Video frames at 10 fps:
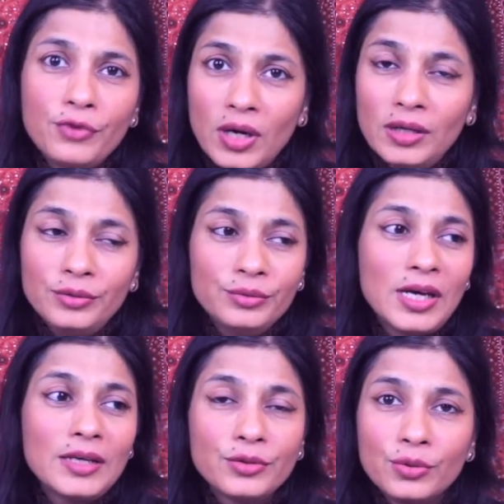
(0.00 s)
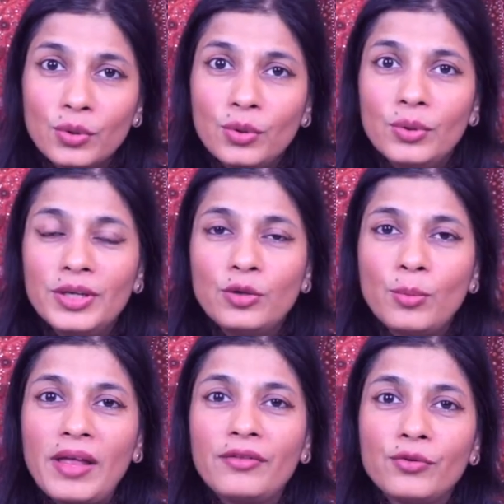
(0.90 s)
if you can't do that you go in
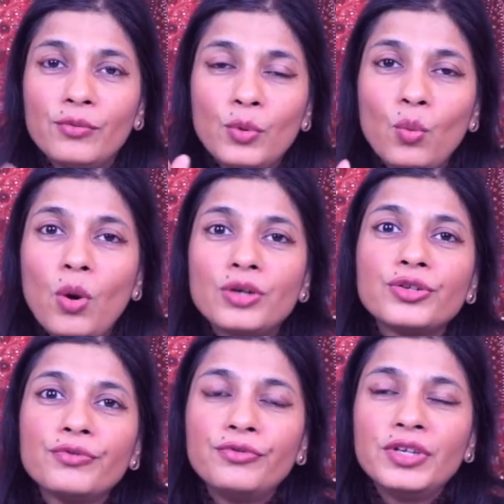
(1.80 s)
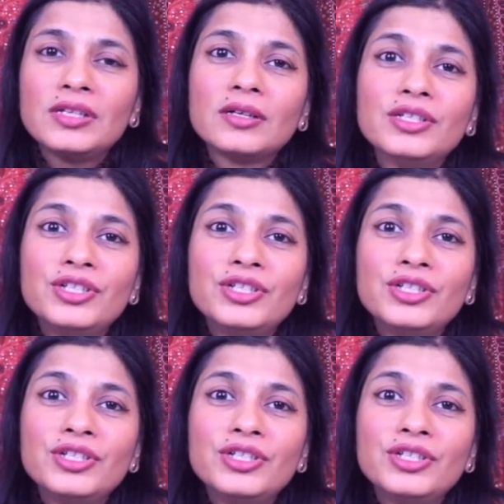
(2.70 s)
your bathroom you wash your feet